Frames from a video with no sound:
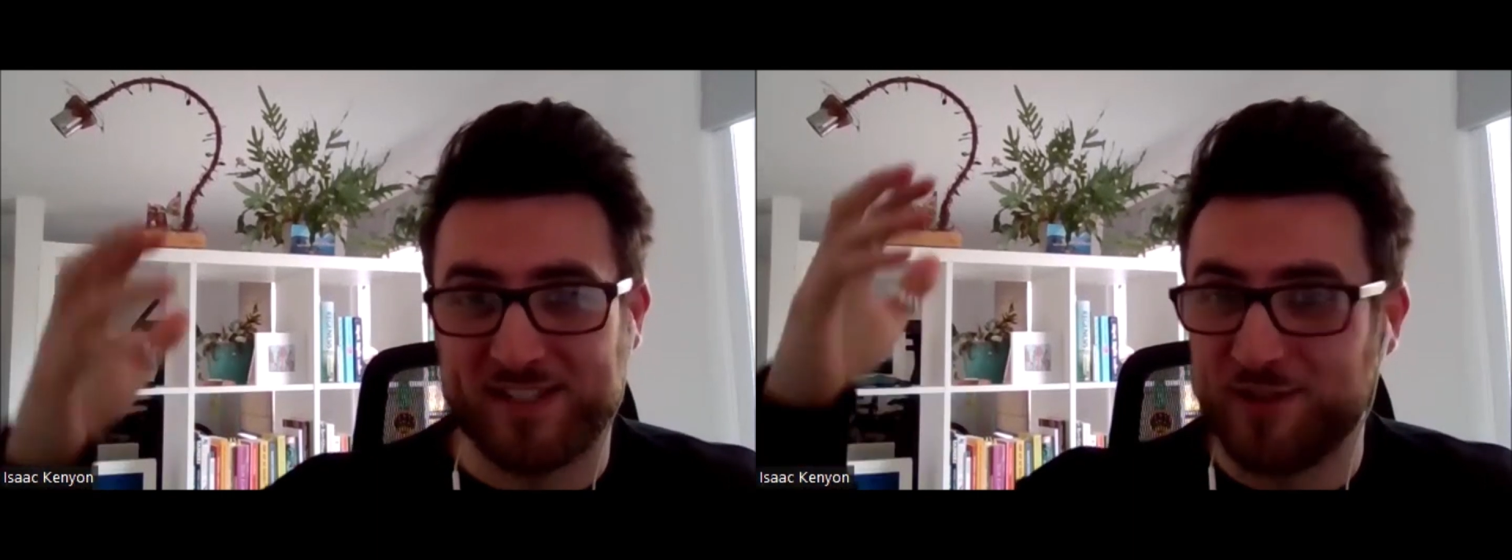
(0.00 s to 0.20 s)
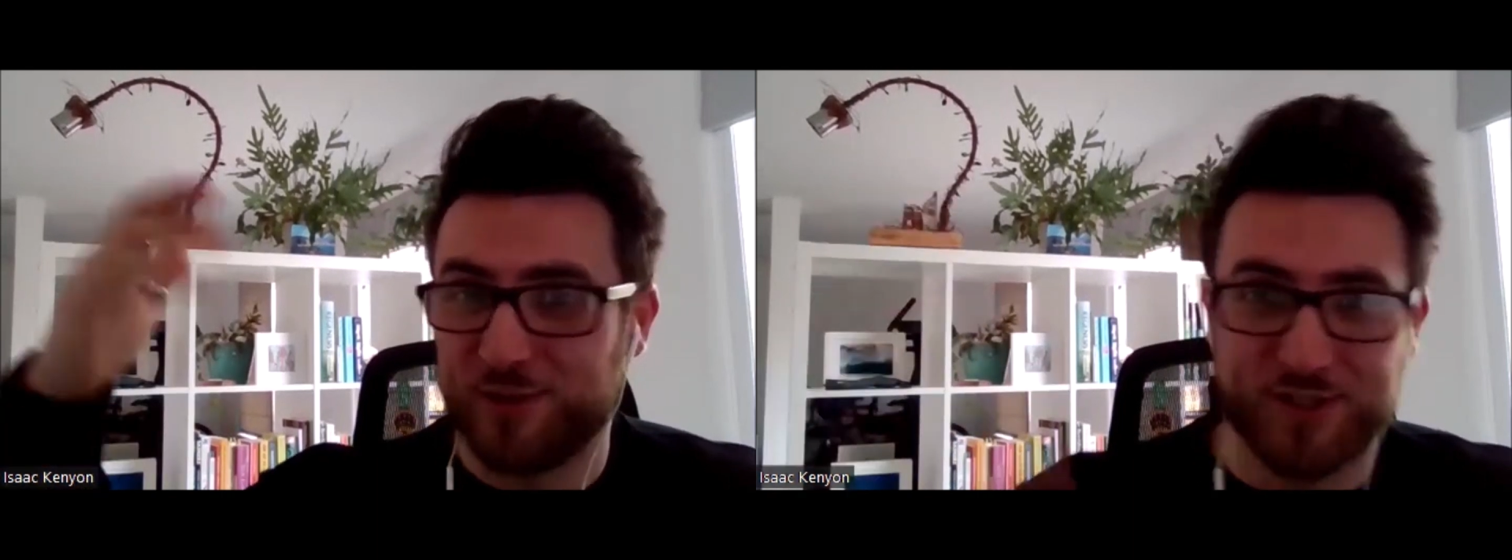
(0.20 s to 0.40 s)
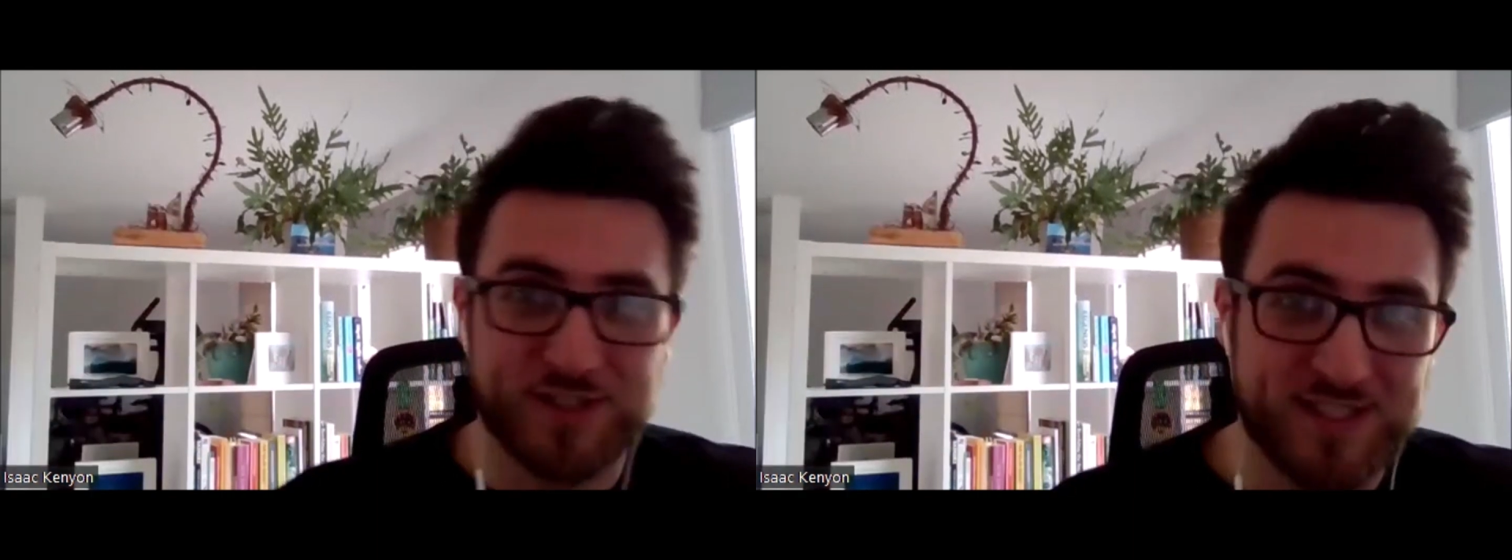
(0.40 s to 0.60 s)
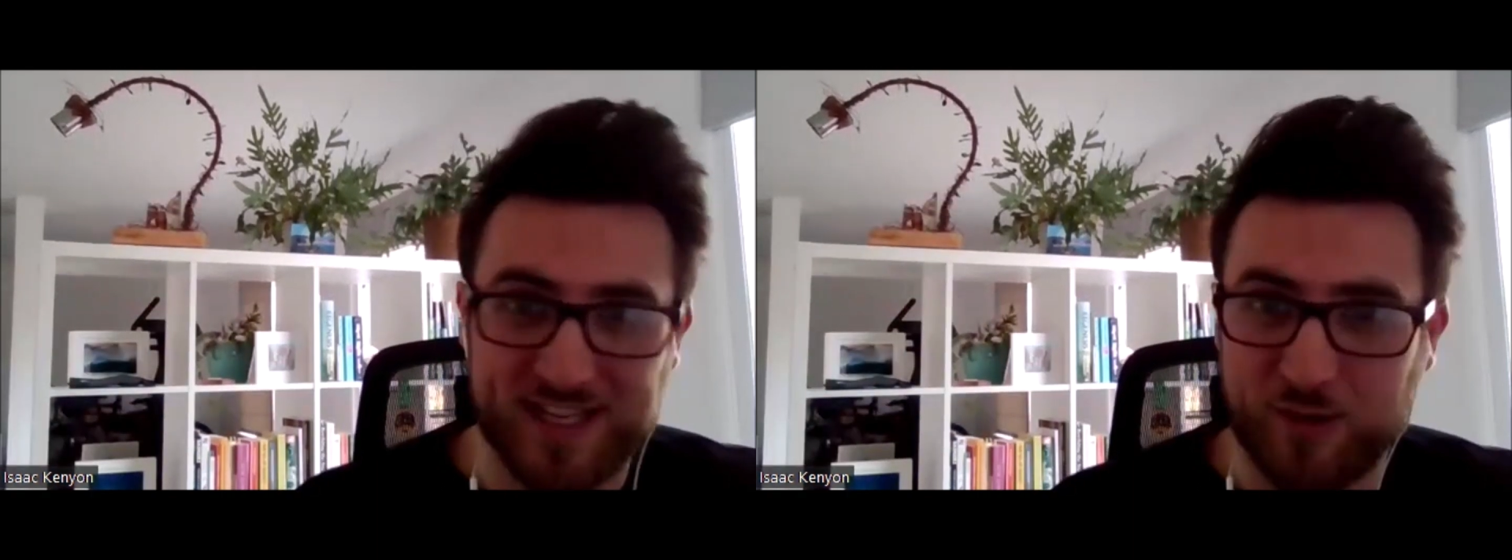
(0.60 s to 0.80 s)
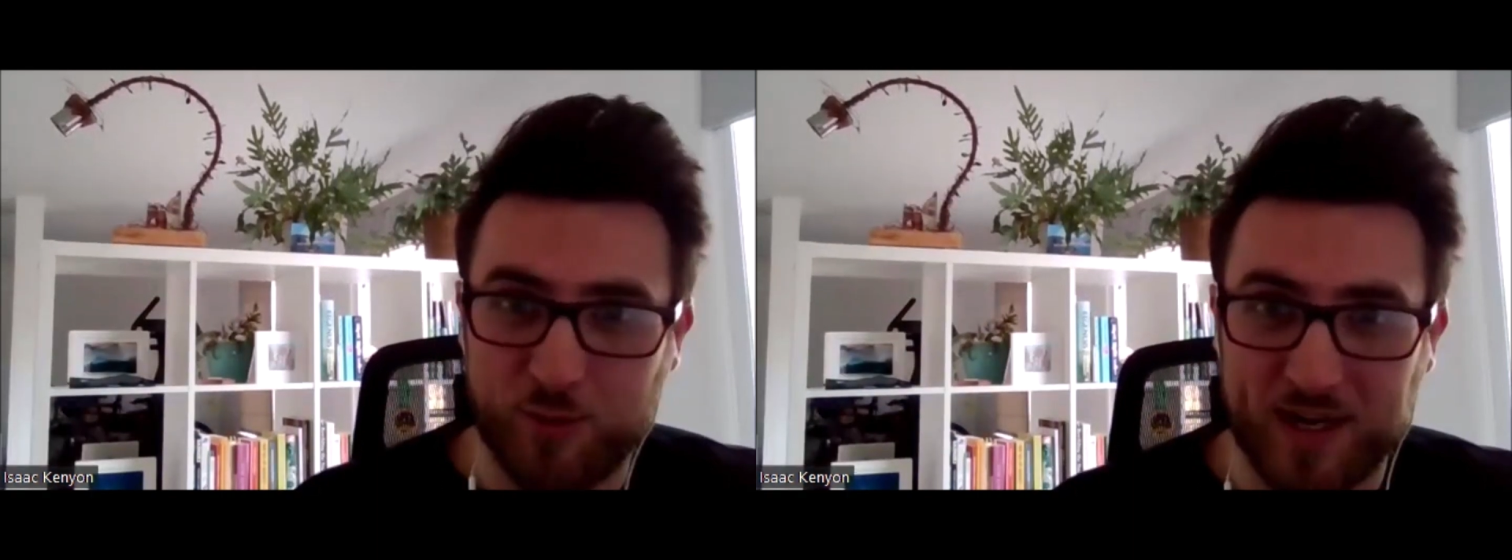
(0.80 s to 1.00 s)
so you're going to
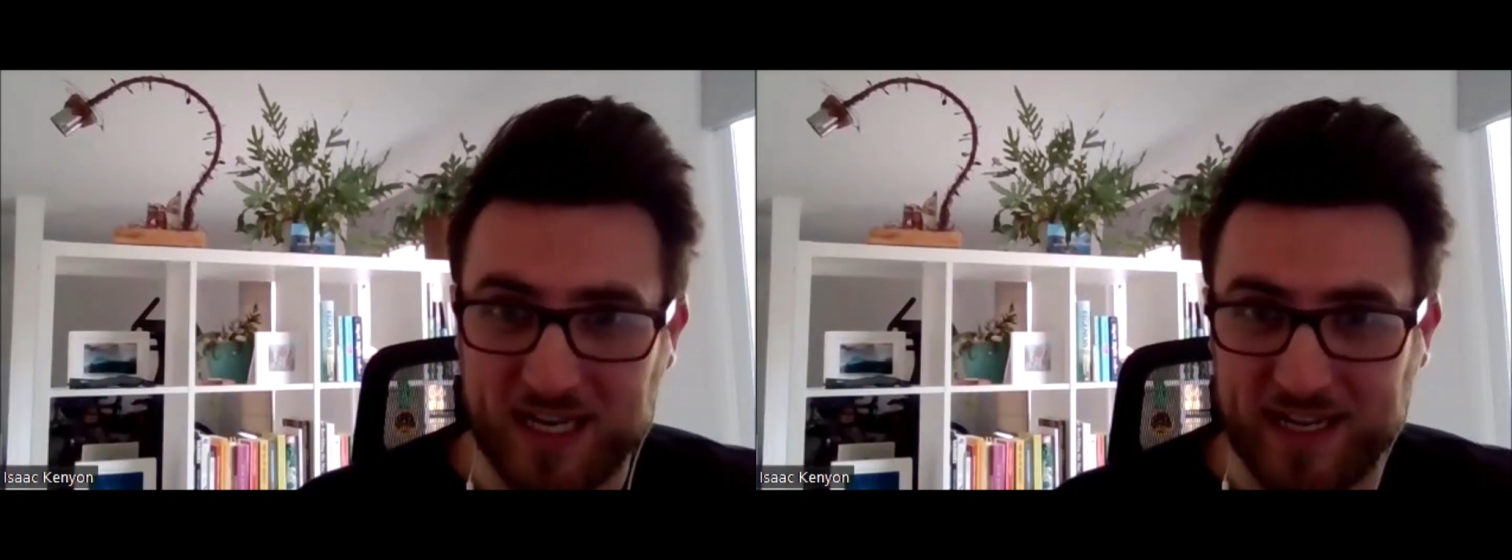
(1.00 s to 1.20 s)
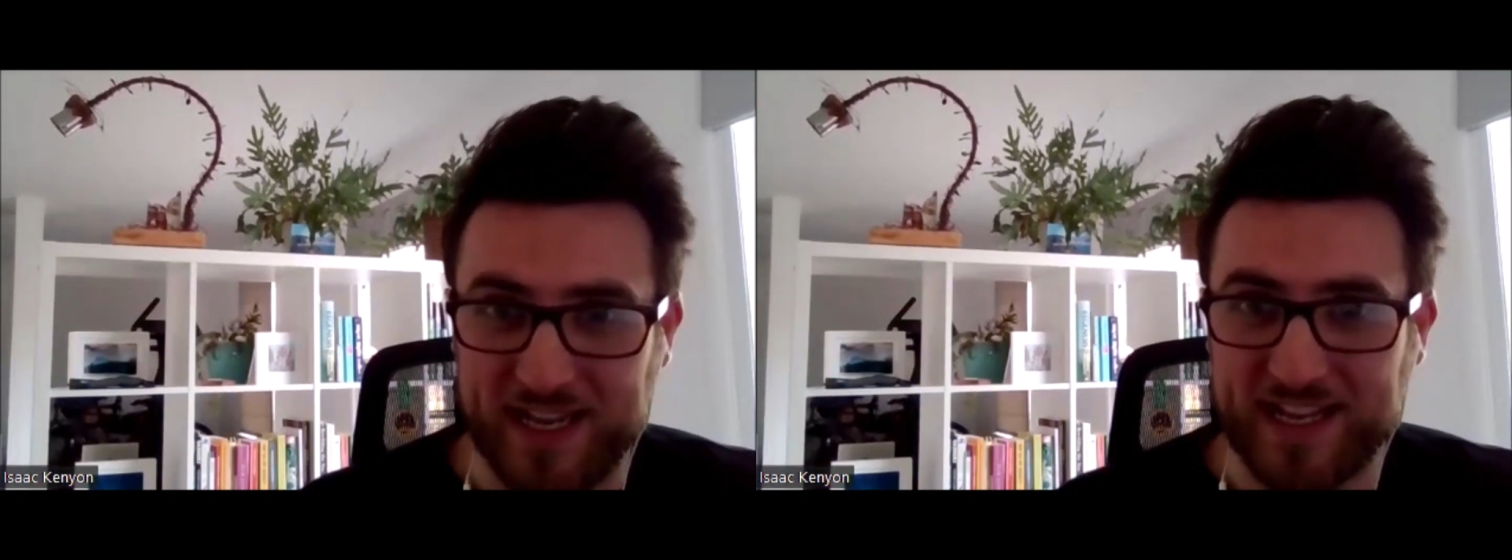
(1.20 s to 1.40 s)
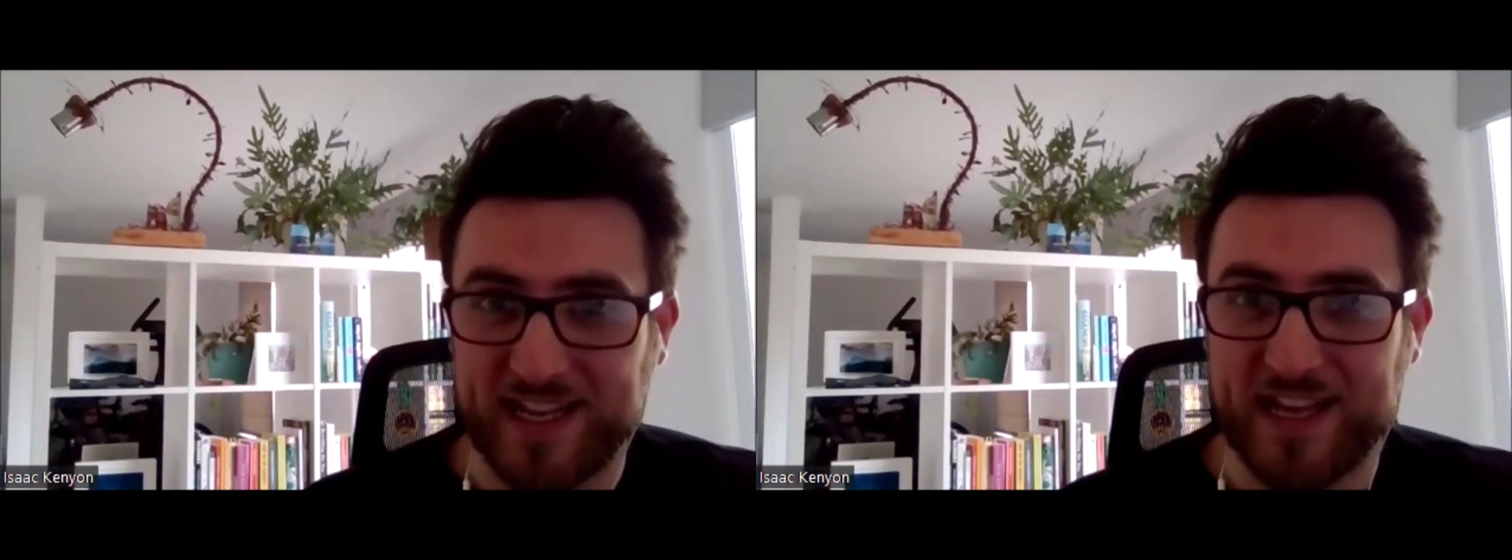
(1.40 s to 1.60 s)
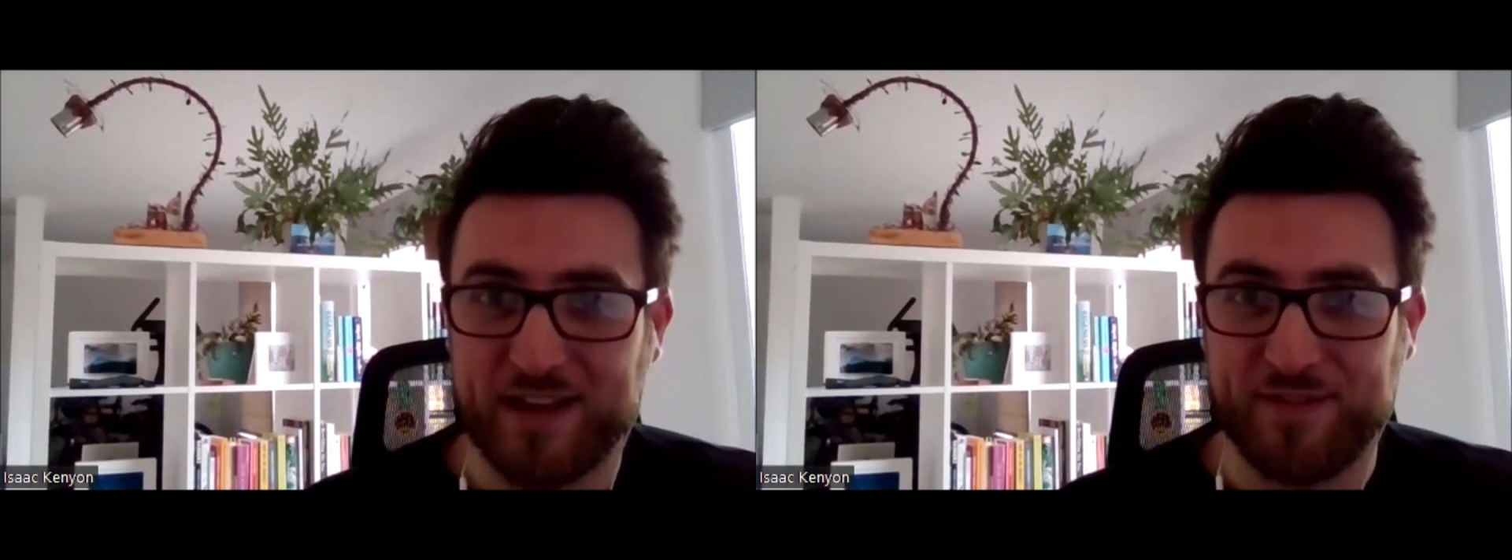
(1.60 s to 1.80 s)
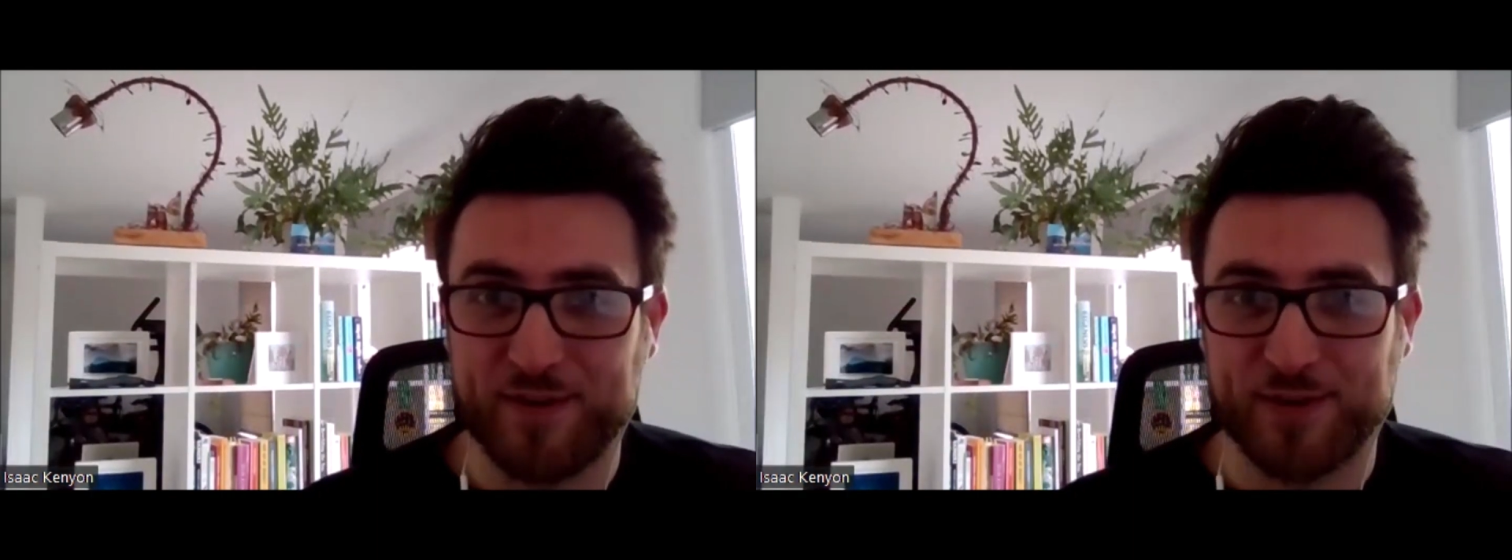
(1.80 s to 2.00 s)
sink quickly
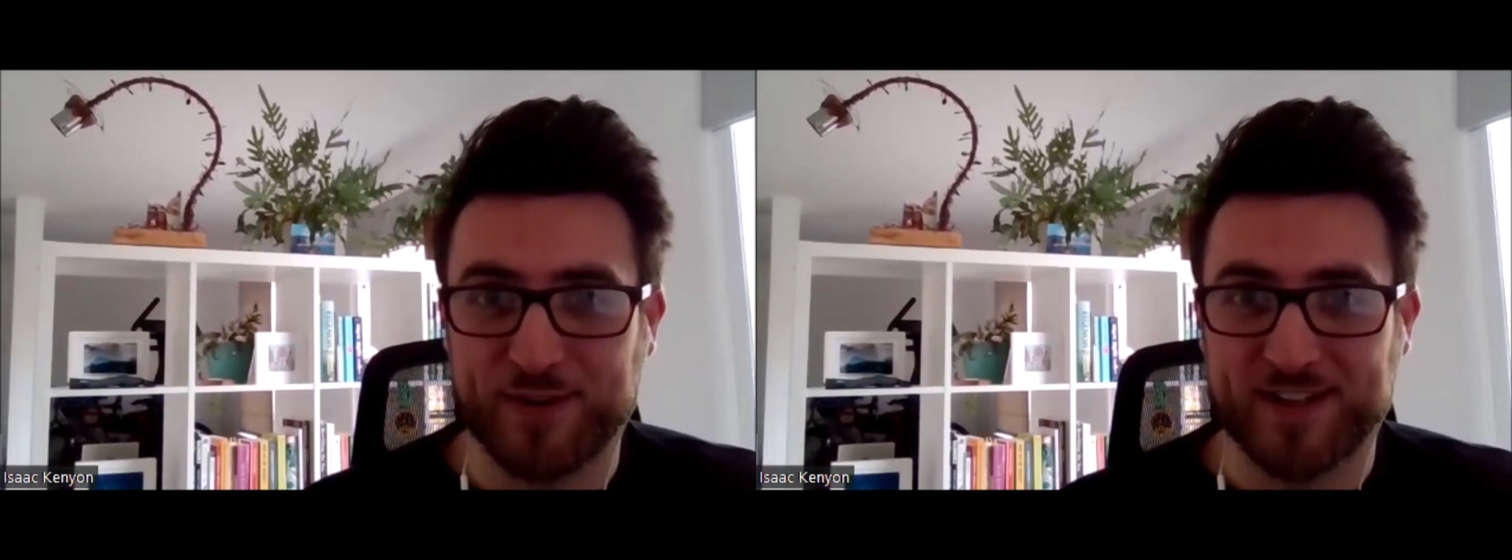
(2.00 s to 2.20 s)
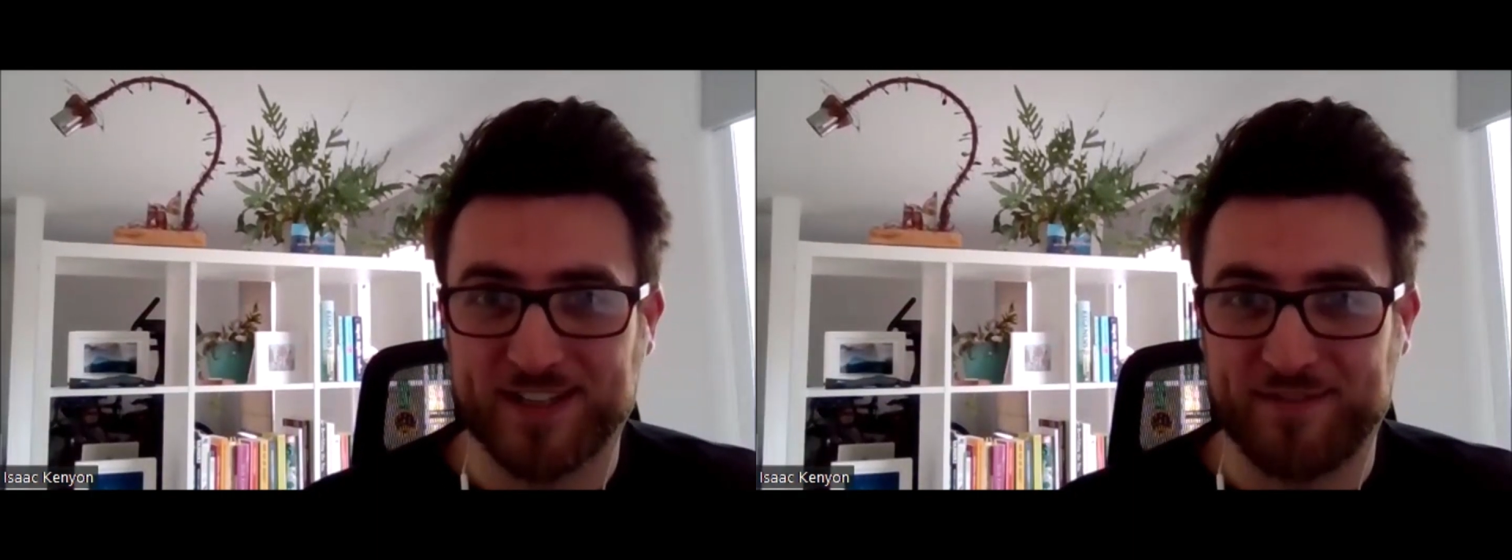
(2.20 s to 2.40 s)
if you're not